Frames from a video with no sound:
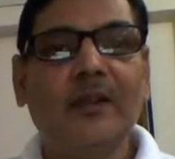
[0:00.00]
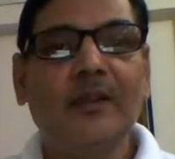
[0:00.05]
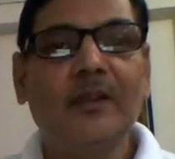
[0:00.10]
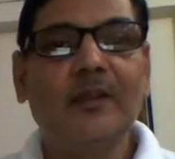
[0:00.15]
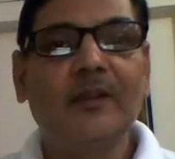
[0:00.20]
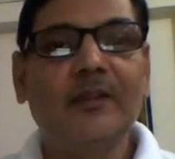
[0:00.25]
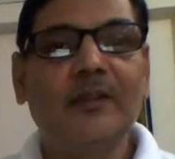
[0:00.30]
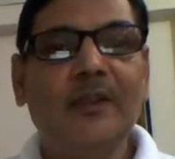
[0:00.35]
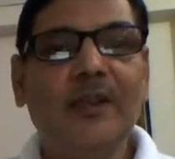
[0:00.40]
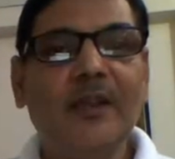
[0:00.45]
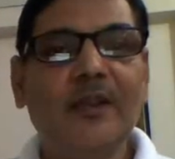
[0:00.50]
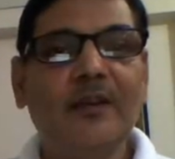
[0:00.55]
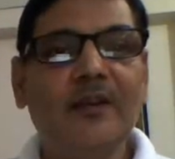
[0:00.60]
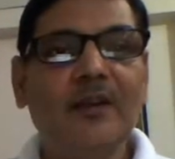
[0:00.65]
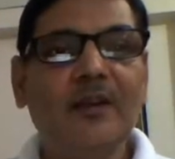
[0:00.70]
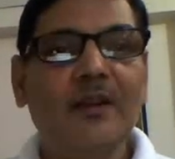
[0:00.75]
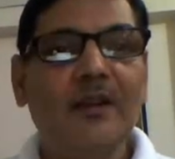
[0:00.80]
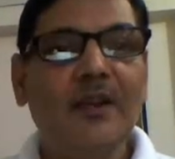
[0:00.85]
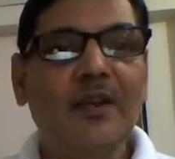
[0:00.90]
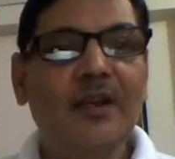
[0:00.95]

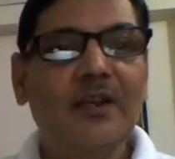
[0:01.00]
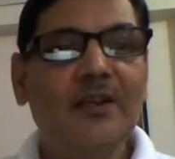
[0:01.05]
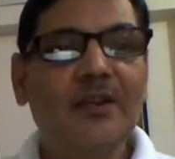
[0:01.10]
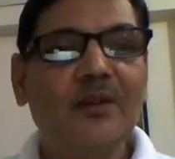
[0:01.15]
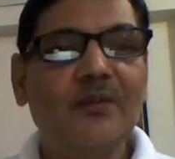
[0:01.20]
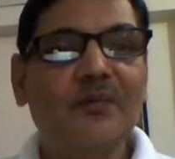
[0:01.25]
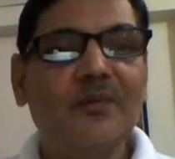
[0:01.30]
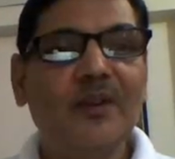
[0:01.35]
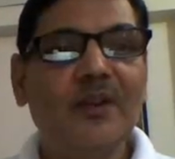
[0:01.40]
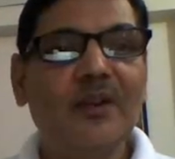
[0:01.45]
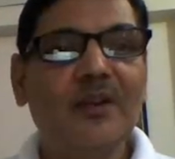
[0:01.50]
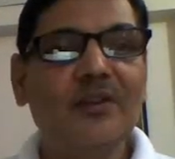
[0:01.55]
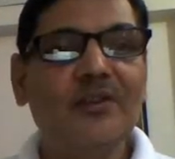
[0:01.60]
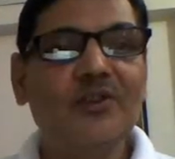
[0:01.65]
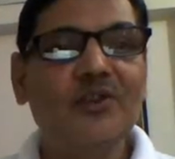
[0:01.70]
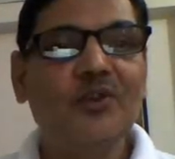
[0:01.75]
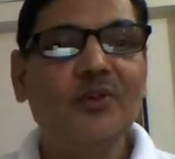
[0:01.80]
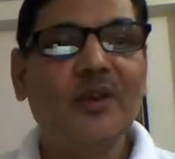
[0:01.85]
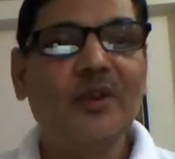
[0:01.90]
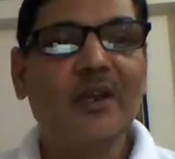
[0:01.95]
Then
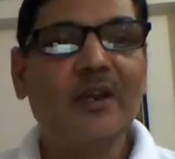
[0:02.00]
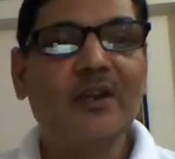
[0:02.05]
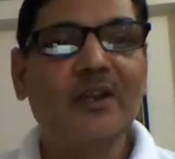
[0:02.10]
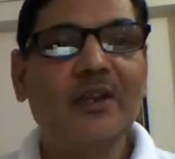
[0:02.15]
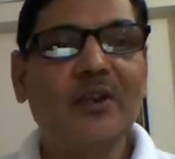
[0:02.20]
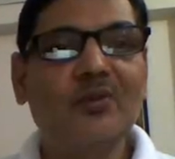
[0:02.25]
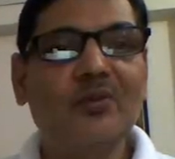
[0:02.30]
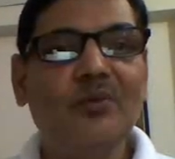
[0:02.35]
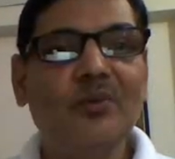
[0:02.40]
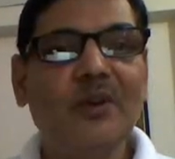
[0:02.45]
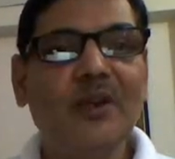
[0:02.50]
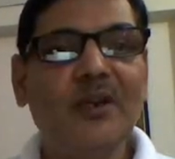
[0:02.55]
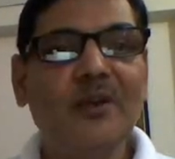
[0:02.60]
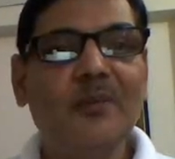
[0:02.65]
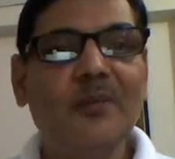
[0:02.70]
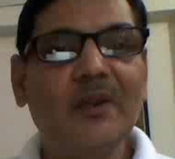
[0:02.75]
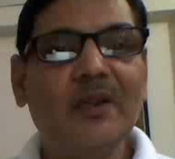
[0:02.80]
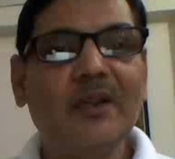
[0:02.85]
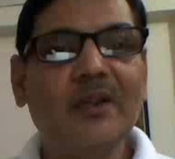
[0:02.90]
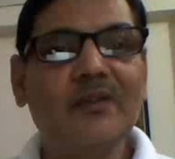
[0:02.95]
interference you can calculate,
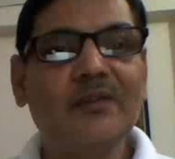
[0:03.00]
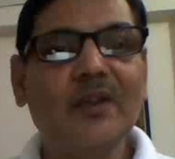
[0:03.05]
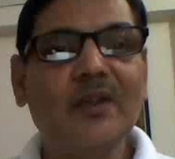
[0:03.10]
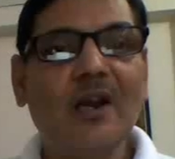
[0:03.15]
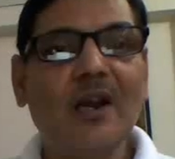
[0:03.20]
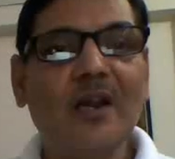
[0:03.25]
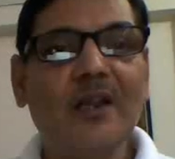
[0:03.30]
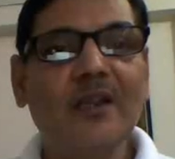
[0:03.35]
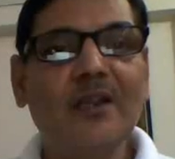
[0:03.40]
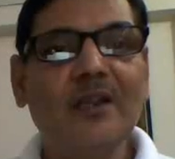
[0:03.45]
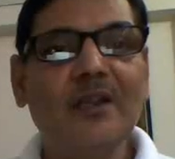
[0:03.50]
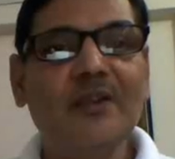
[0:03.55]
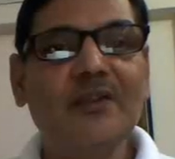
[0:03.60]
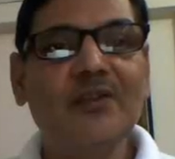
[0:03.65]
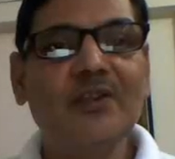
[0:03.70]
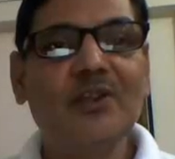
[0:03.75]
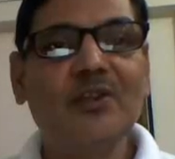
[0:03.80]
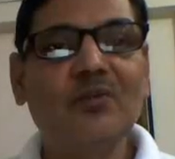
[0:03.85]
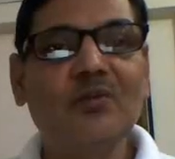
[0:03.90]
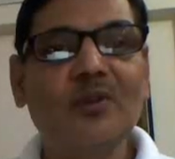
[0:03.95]
because I
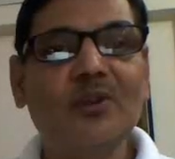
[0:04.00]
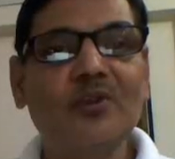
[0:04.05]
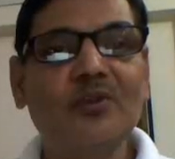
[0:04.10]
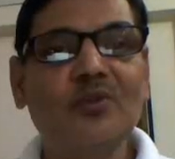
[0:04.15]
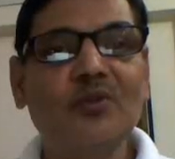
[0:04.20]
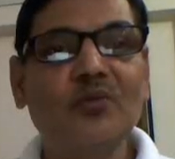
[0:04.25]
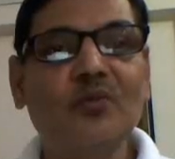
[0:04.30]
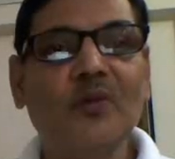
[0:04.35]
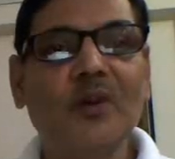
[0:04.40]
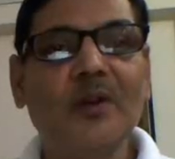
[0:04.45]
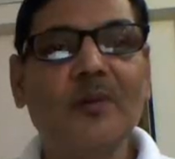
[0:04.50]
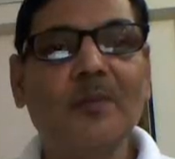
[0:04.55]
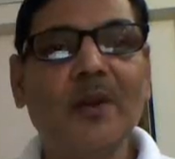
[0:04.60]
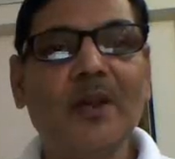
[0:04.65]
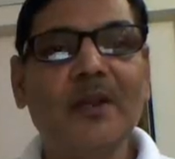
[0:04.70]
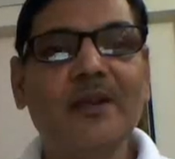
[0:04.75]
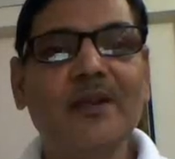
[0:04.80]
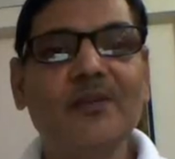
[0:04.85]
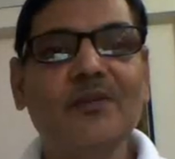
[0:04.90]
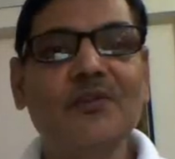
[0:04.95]
is equal to 1
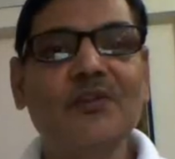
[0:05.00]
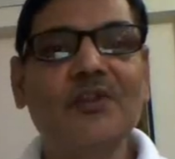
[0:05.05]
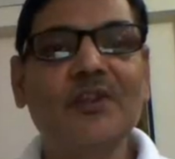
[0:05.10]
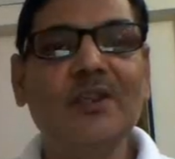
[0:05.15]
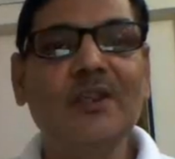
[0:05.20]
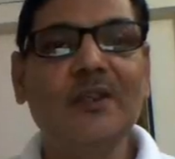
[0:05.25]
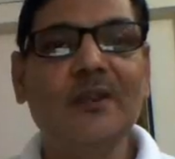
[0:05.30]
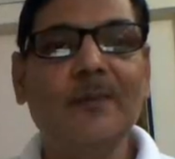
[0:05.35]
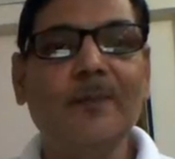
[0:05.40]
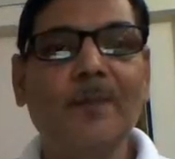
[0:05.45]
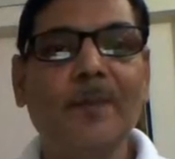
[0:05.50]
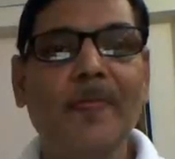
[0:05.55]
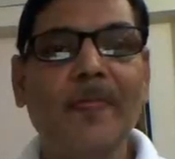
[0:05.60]
minus C,